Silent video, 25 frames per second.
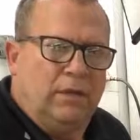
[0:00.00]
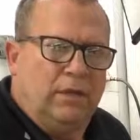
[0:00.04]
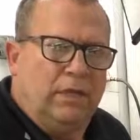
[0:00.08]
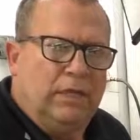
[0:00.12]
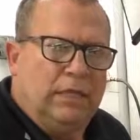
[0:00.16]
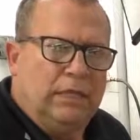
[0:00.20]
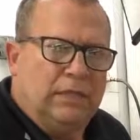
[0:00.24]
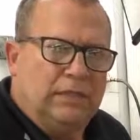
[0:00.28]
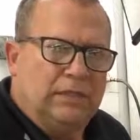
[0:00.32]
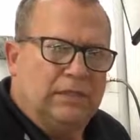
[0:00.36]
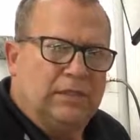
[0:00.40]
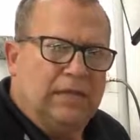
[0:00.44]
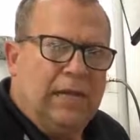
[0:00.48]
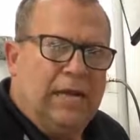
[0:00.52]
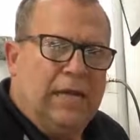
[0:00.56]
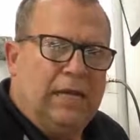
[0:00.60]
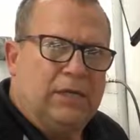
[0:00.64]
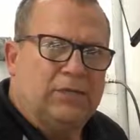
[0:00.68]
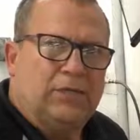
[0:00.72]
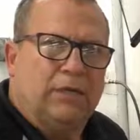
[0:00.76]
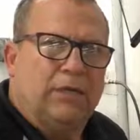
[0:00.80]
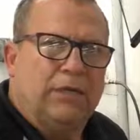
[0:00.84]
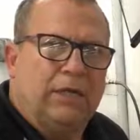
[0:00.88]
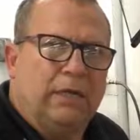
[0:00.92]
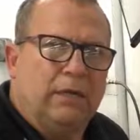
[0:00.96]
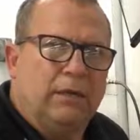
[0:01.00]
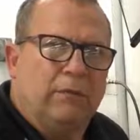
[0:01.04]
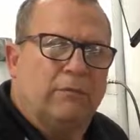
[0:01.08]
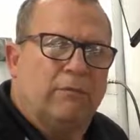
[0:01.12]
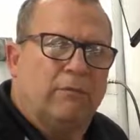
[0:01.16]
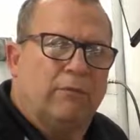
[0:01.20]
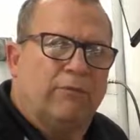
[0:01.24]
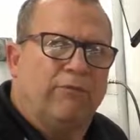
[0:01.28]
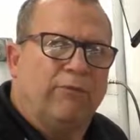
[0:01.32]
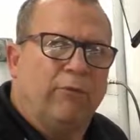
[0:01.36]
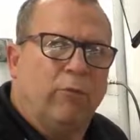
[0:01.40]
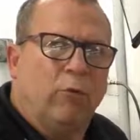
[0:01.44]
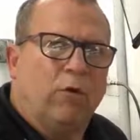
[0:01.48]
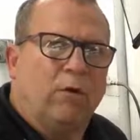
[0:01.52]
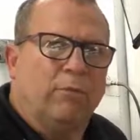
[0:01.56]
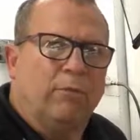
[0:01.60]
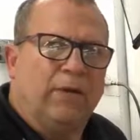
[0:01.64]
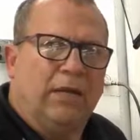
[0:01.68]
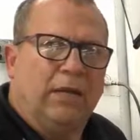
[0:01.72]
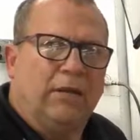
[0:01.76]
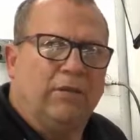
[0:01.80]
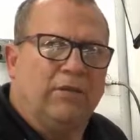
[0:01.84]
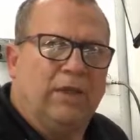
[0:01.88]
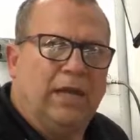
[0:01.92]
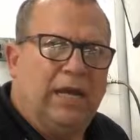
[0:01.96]
is actually
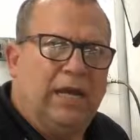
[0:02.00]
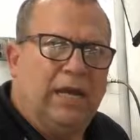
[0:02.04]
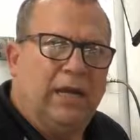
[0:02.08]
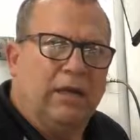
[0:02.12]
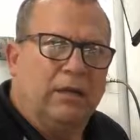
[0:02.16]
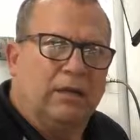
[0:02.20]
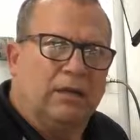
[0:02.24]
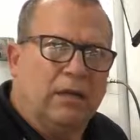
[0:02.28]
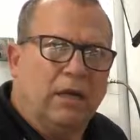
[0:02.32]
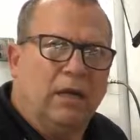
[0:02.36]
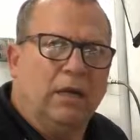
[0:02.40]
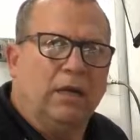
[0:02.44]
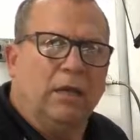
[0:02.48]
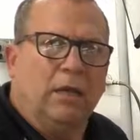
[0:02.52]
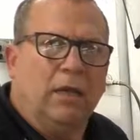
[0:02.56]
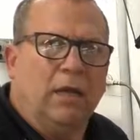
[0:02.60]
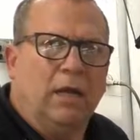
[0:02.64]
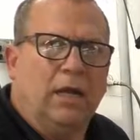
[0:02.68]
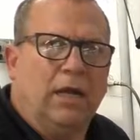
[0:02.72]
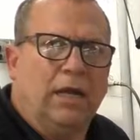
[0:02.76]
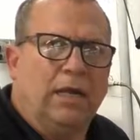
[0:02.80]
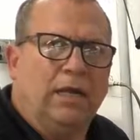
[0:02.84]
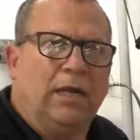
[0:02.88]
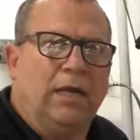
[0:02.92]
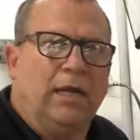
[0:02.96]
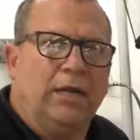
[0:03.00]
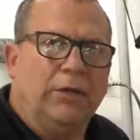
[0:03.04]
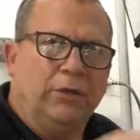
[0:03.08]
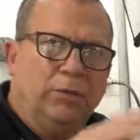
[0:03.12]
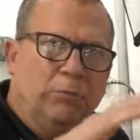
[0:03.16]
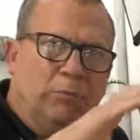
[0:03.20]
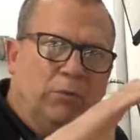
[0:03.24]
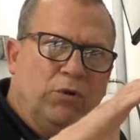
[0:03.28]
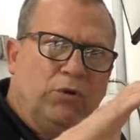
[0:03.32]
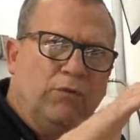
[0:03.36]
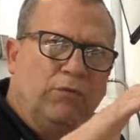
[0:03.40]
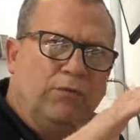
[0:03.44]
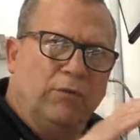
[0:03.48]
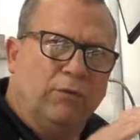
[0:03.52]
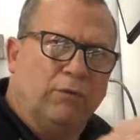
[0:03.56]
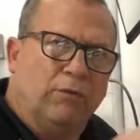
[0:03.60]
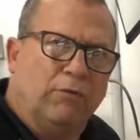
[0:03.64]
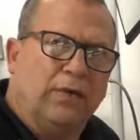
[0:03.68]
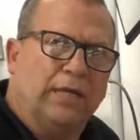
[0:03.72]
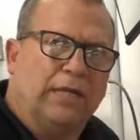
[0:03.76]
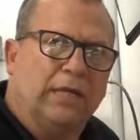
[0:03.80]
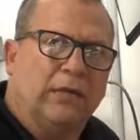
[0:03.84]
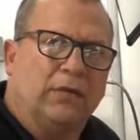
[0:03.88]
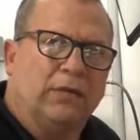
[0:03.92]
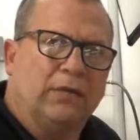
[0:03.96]
forming that cut line, and you move the
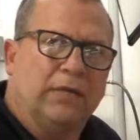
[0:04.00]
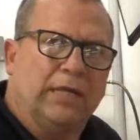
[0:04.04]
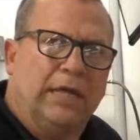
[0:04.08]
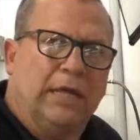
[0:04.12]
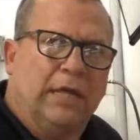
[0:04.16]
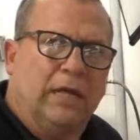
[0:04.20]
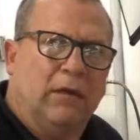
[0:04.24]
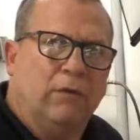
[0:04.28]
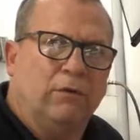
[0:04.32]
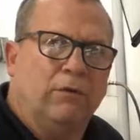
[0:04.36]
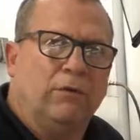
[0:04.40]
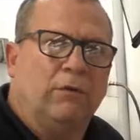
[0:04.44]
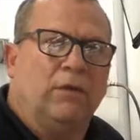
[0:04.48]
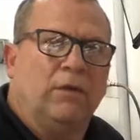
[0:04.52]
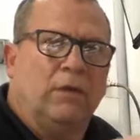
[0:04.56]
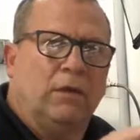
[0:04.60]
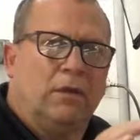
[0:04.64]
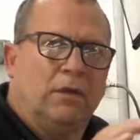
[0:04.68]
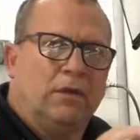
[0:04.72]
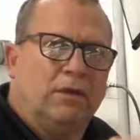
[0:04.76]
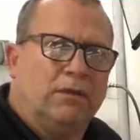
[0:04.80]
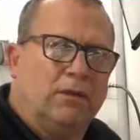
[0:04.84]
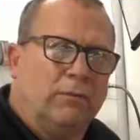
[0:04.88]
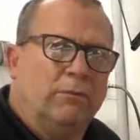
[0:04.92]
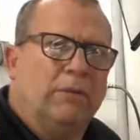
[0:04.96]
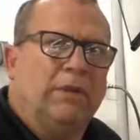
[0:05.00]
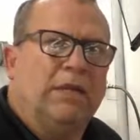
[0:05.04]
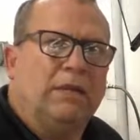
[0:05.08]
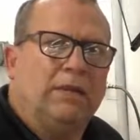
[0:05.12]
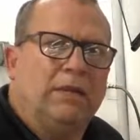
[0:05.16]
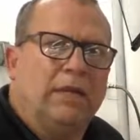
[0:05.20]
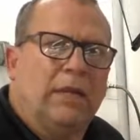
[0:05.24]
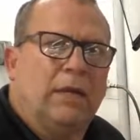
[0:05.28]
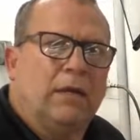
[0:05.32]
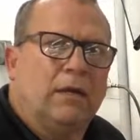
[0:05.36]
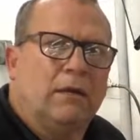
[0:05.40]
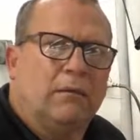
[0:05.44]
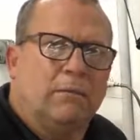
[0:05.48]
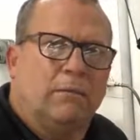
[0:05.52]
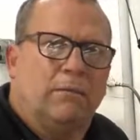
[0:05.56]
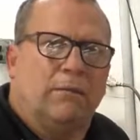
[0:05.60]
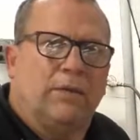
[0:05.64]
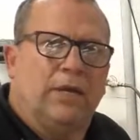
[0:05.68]
reel down to meet that